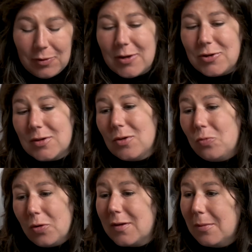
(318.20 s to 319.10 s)
questions
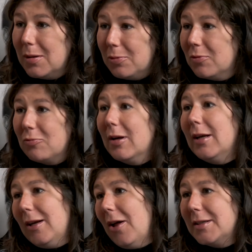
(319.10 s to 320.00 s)
on what some people would
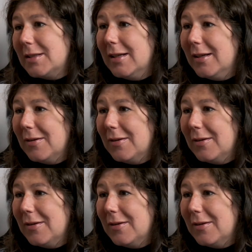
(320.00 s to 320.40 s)
really like to hear